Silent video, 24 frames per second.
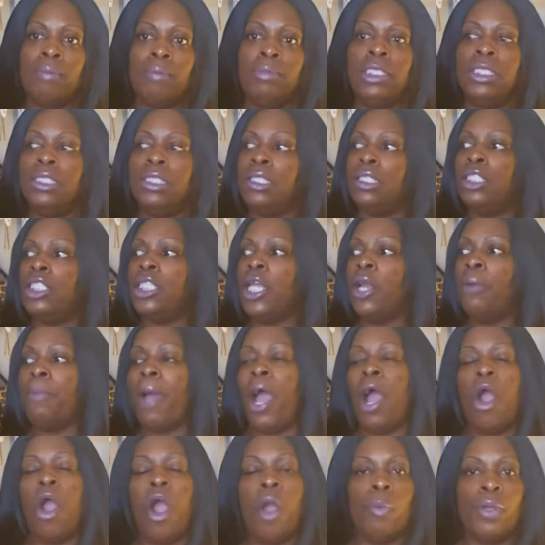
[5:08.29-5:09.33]
just to share
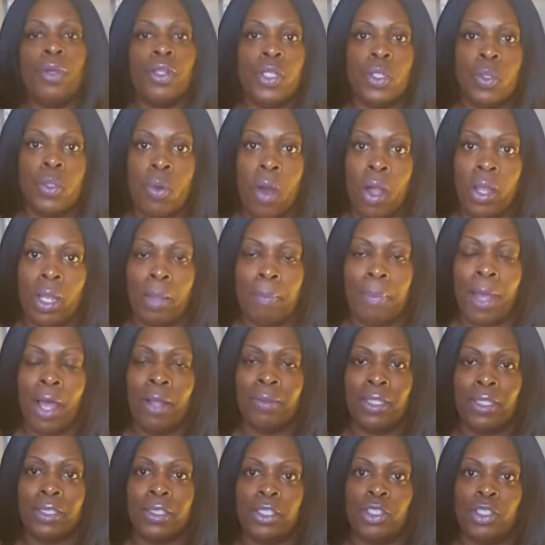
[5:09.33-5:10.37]
my heart with you all
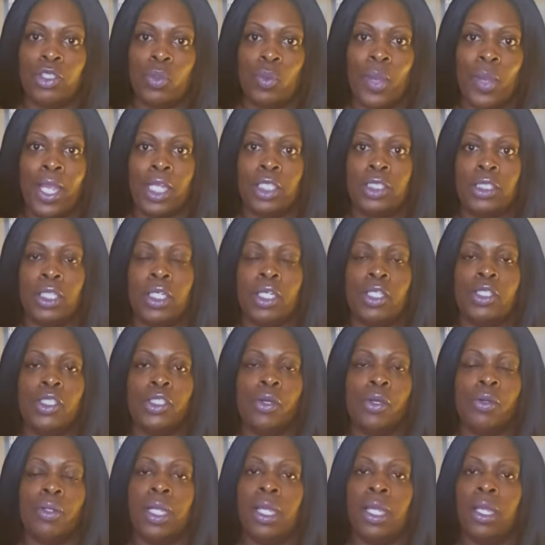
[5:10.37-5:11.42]
about the situation
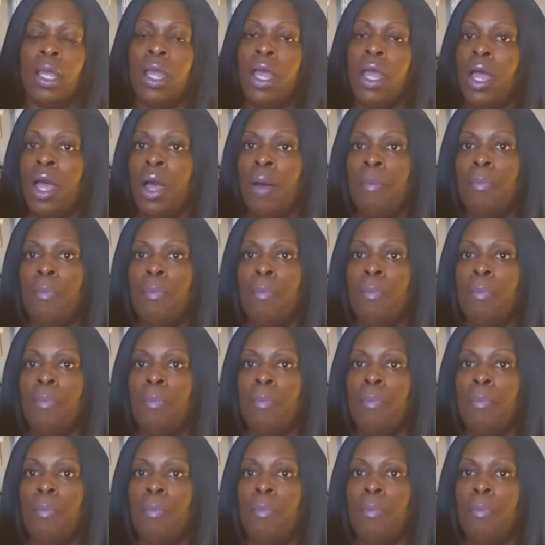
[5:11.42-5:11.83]
concerning